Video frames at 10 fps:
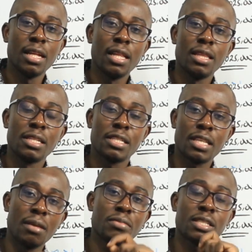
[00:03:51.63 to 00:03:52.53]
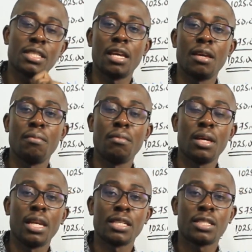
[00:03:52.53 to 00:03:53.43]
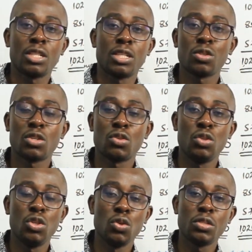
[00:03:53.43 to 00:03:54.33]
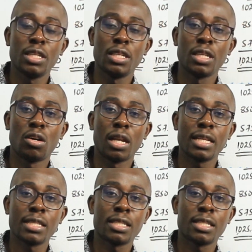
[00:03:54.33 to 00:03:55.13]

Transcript: the same illustration that we used in our